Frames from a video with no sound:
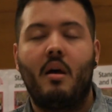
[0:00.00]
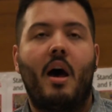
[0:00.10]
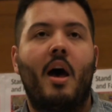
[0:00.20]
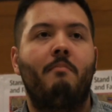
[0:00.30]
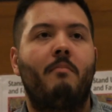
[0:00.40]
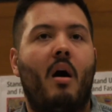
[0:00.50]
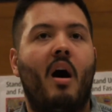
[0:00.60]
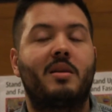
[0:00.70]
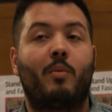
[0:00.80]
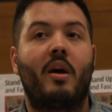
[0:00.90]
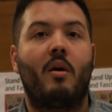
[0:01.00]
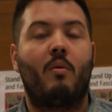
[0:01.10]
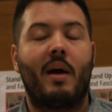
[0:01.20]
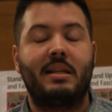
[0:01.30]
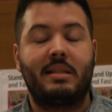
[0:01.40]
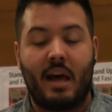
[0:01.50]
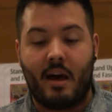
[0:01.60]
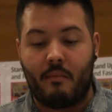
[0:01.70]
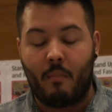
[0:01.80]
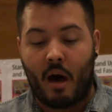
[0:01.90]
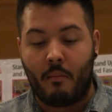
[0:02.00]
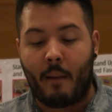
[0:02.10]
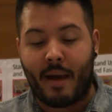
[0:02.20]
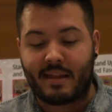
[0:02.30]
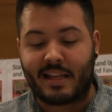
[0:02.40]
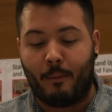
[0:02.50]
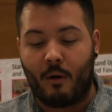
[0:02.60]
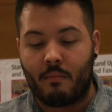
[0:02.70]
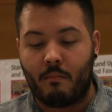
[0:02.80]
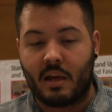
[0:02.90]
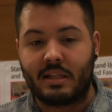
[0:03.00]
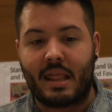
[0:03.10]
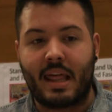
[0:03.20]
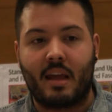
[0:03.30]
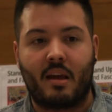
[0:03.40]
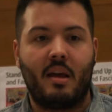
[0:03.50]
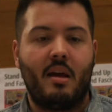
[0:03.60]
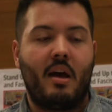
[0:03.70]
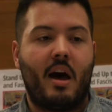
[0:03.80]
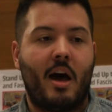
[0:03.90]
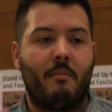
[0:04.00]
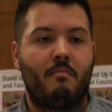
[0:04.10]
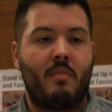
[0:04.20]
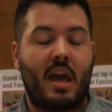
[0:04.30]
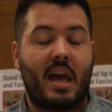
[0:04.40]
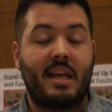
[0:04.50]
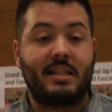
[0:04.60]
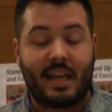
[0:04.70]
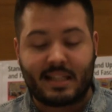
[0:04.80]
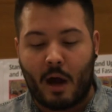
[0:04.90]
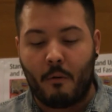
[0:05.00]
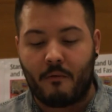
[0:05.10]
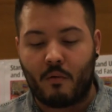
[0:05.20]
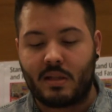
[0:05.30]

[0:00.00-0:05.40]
I just want to always, I make this point because I think it's helpful.